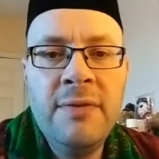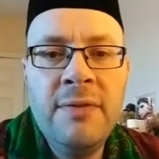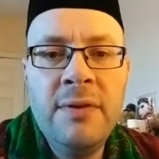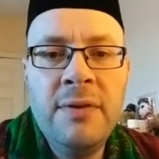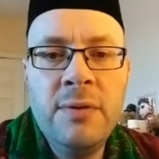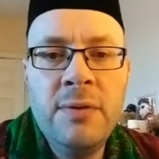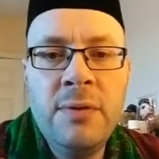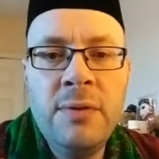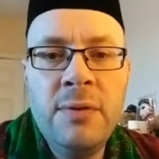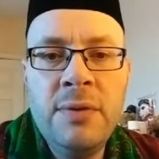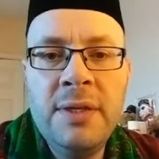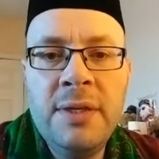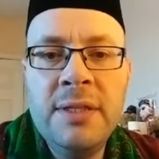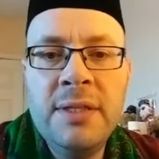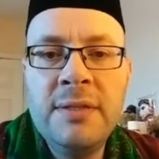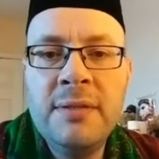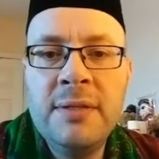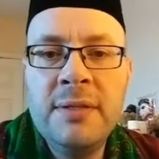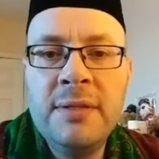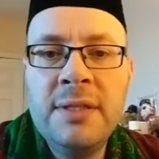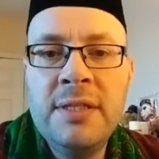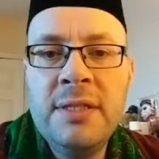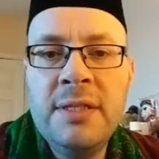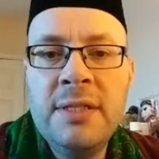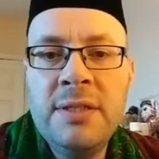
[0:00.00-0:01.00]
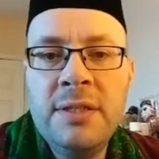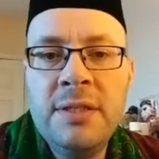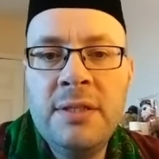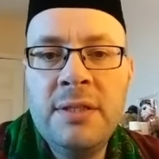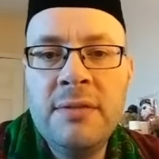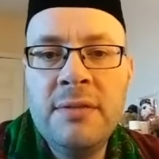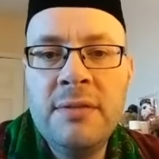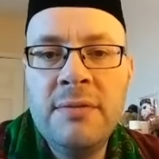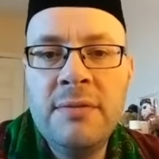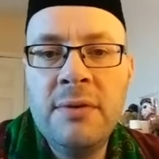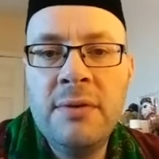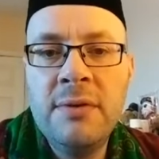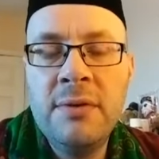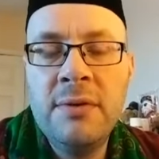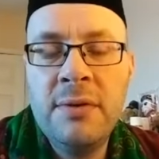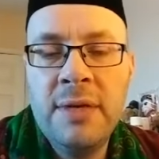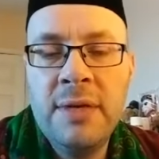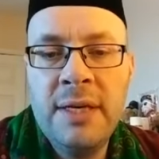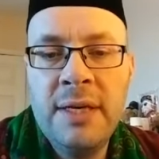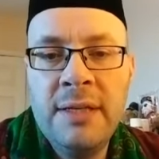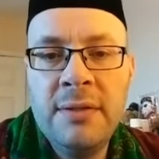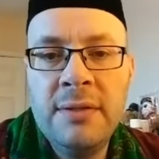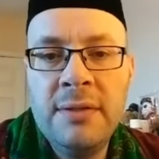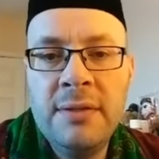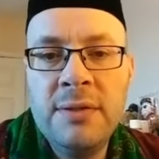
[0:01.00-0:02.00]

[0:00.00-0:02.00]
according to the teachings of the Quran and the